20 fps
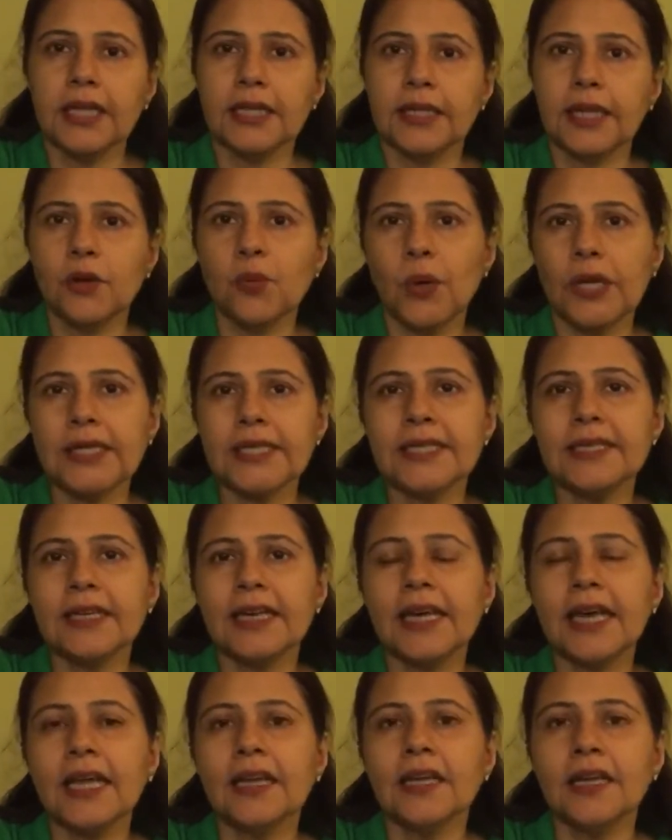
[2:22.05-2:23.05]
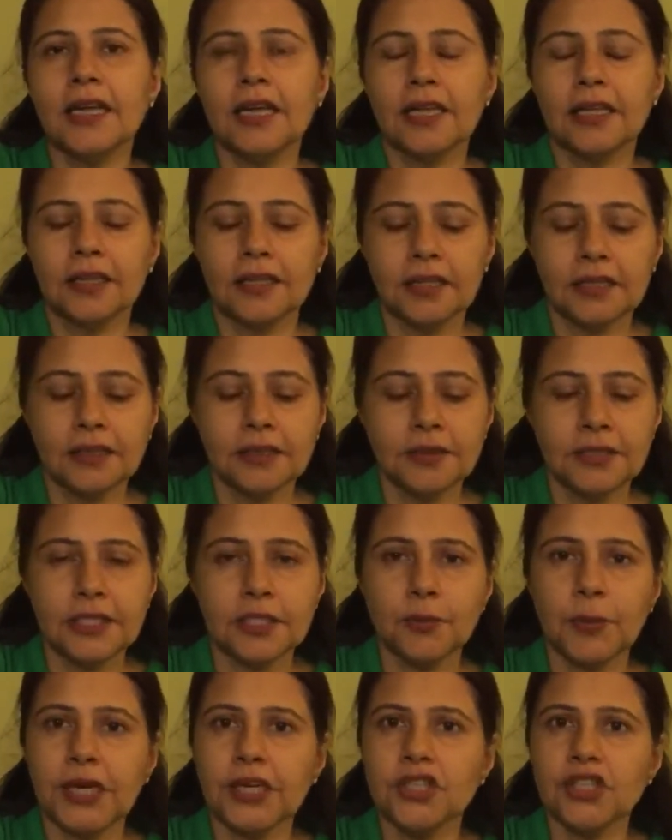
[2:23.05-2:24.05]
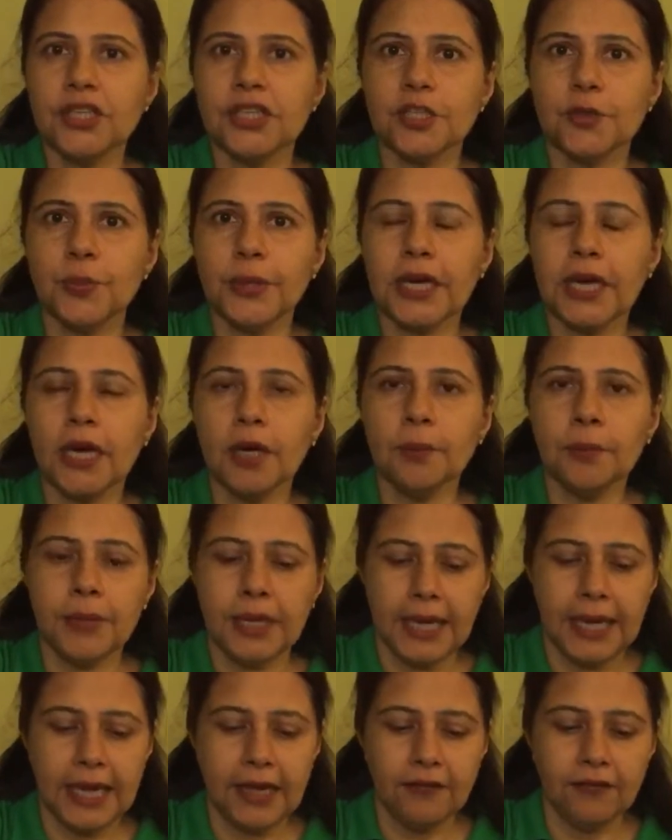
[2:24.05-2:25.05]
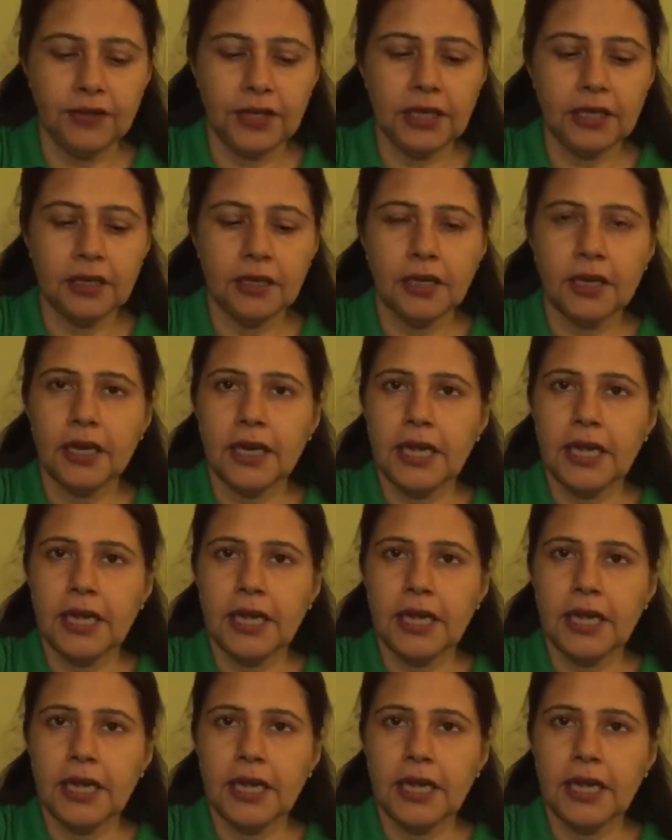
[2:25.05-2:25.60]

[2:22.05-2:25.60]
that once again the sponge has become heavy